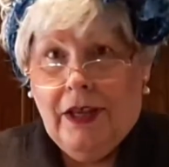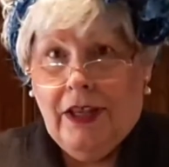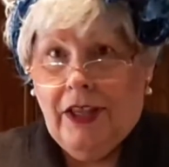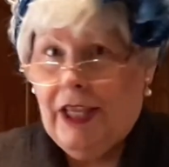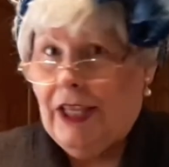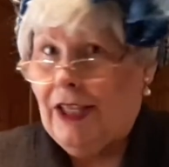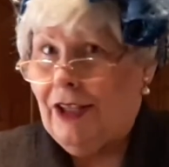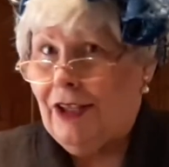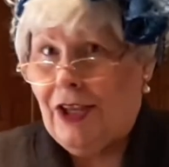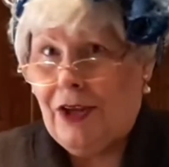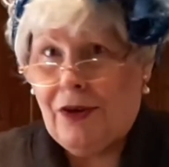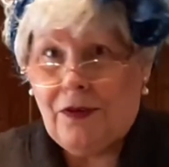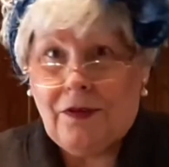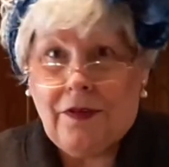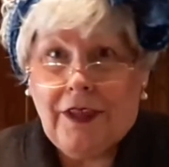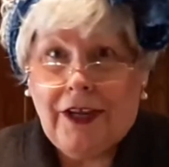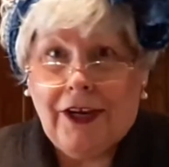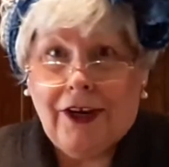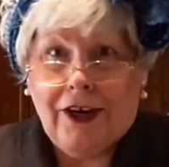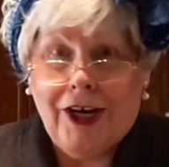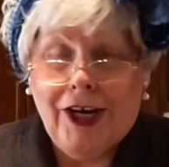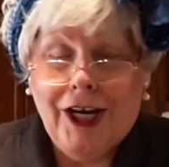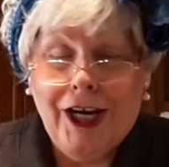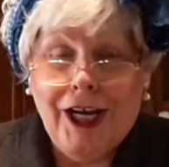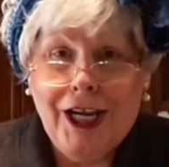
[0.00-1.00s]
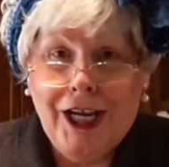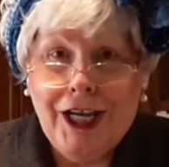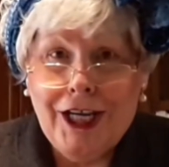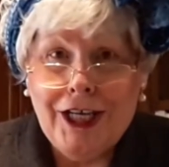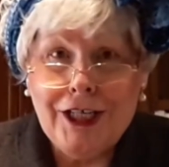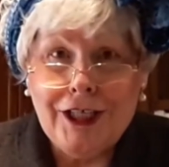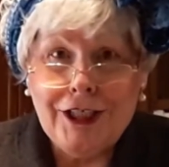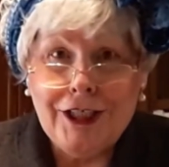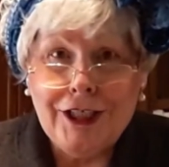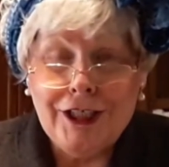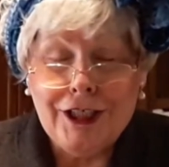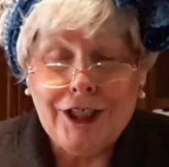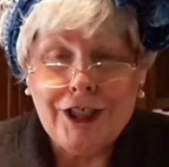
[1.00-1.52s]
Well, hello there.
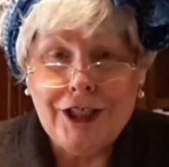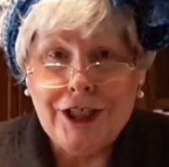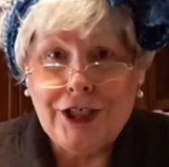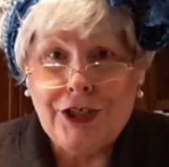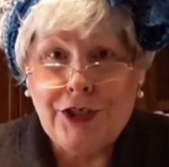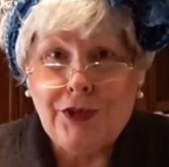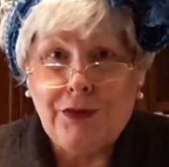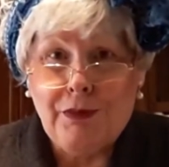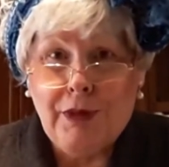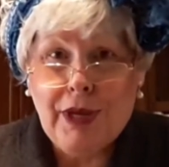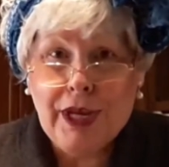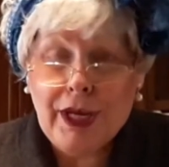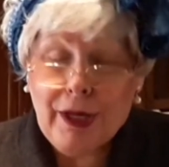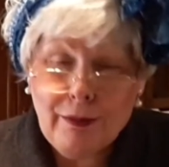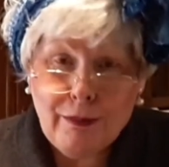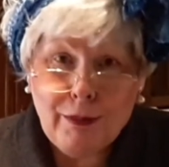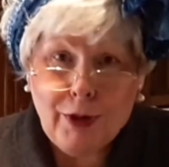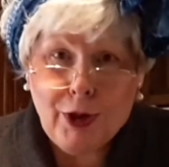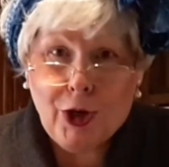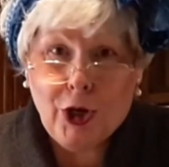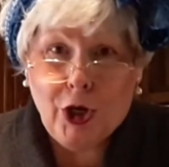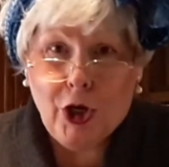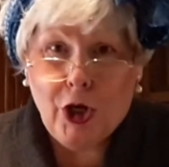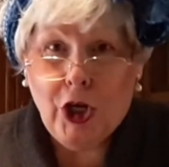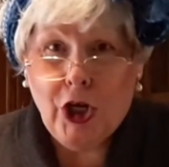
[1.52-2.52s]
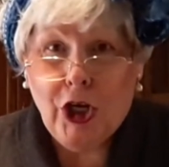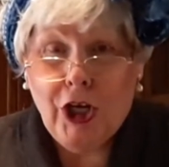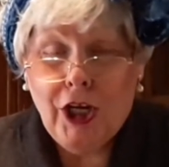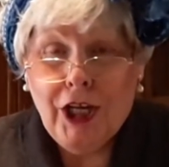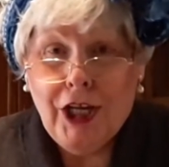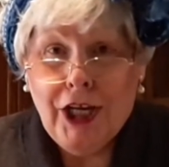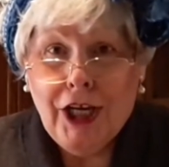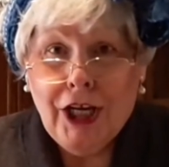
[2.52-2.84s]
This is your Mamaw.